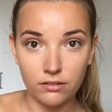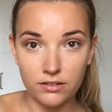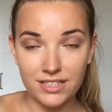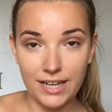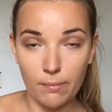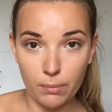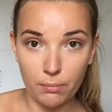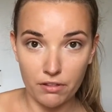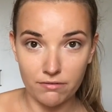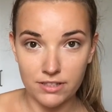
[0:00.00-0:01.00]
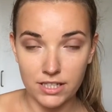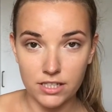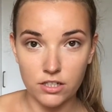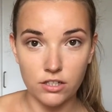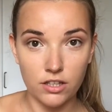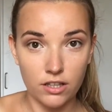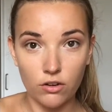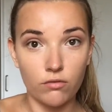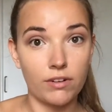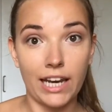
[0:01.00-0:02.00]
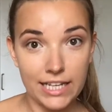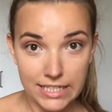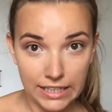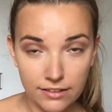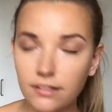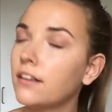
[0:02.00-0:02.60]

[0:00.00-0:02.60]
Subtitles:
step brother and sister, so they're not related,